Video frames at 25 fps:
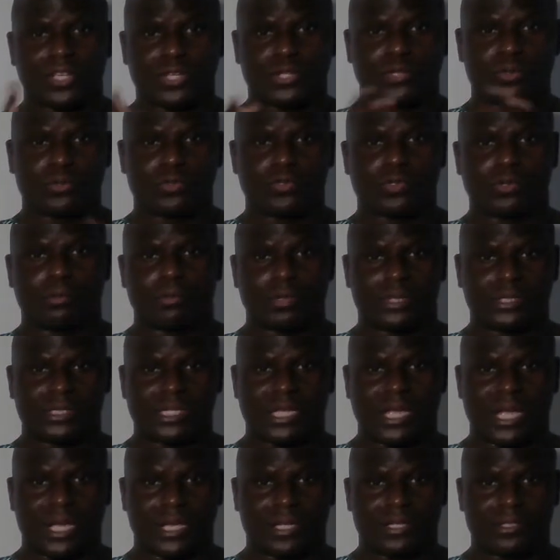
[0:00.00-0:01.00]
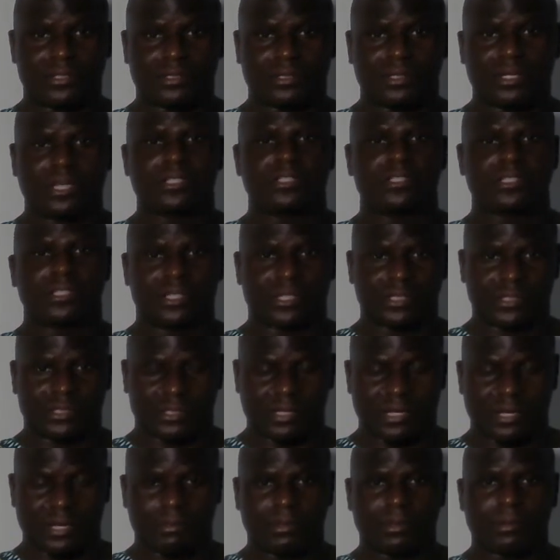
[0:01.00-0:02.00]
thank you so much, guys. Until
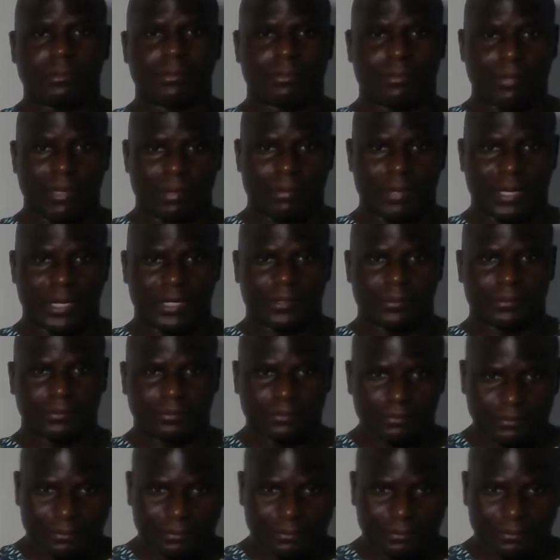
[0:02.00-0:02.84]
next time. Bye-bye.